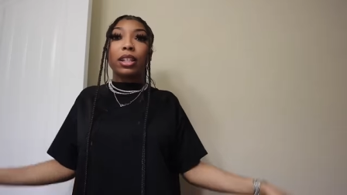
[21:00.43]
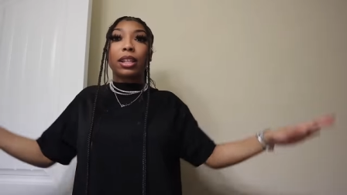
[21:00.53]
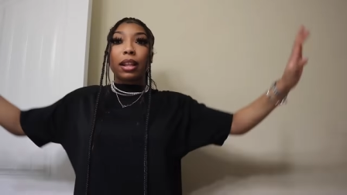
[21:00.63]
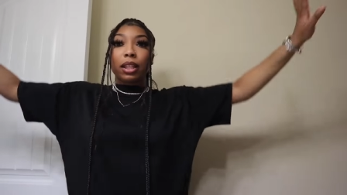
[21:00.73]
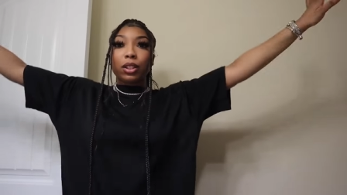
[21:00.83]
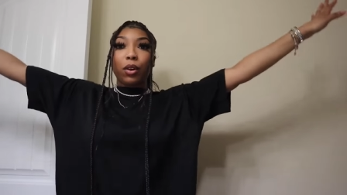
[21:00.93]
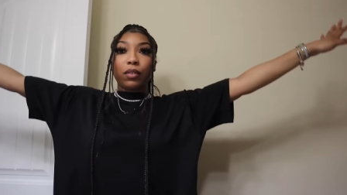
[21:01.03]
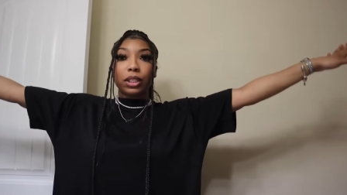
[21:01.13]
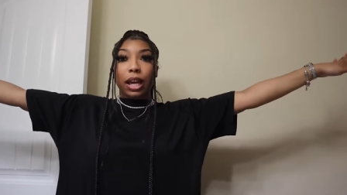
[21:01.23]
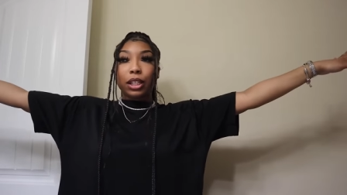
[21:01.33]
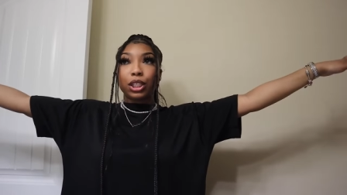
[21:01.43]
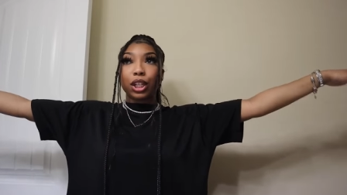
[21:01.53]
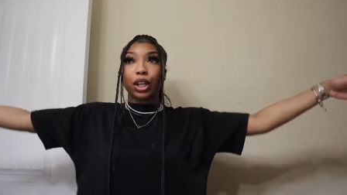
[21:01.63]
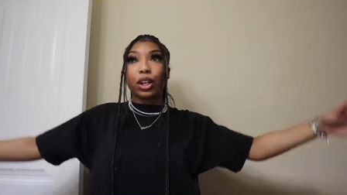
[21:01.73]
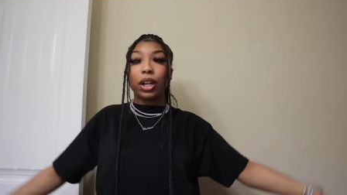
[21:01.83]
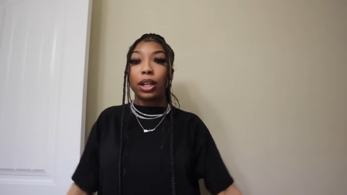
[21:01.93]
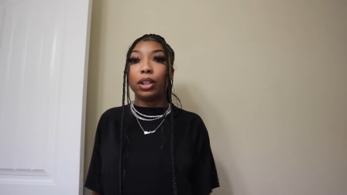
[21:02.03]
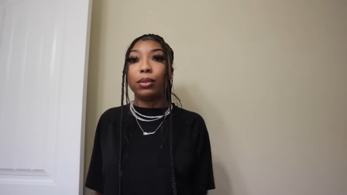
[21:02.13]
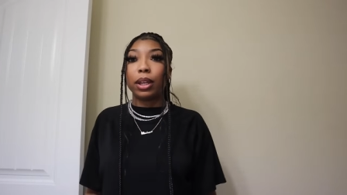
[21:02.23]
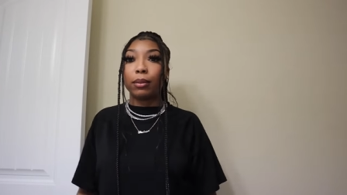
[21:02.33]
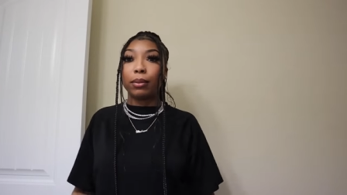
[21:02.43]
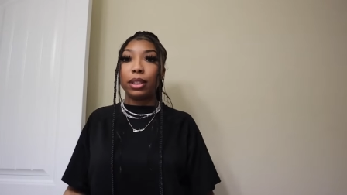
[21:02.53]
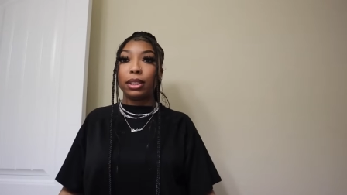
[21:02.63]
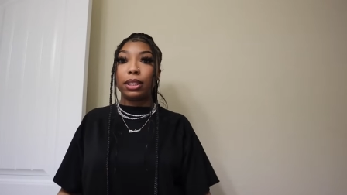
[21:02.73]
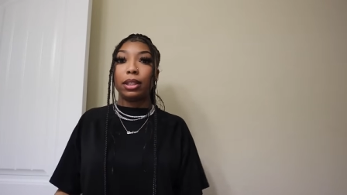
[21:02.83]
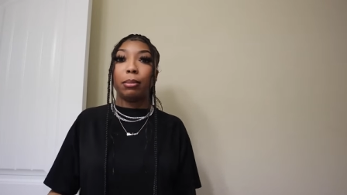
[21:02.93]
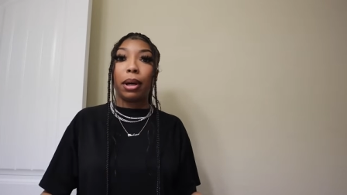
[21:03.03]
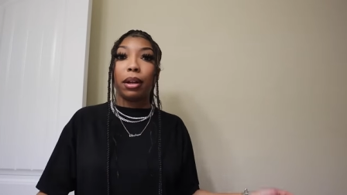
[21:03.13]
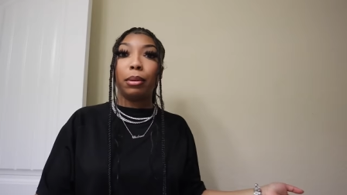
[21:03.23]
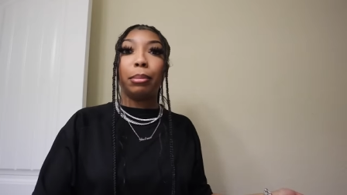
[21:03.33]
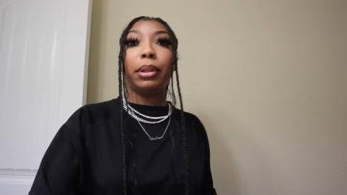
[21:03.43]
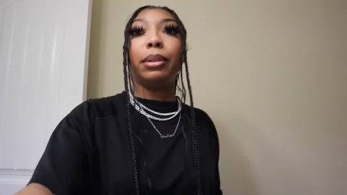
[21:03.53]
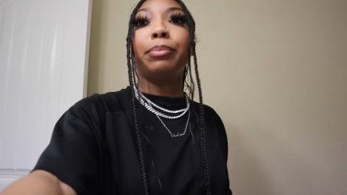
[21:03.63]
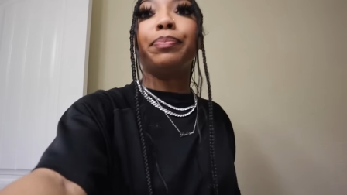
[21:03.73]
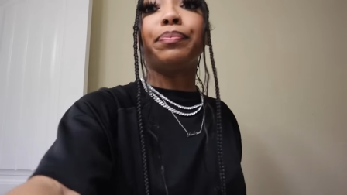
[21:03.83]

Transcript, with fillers: I just got this oversized shirt on you can't really see the bottom but